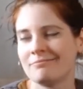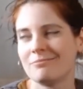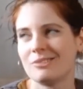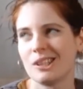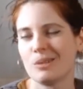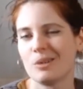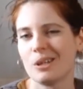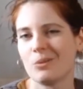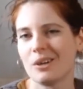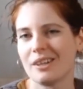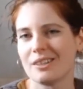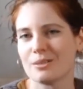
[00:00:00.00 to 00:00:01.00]
So I might wear
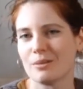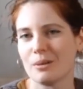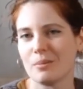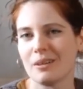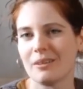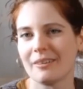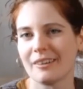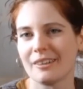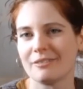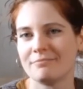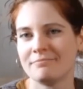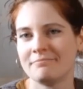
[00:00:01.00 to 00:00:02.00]
it this way a bit longer.
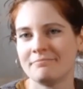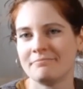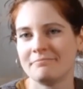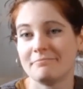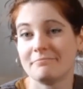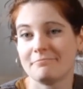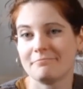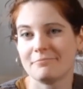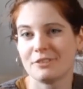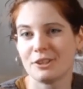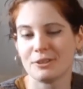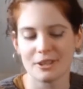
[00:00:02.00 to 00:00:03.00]

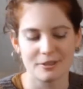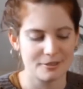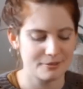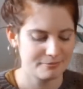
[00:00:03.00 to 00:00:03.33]
Who knows?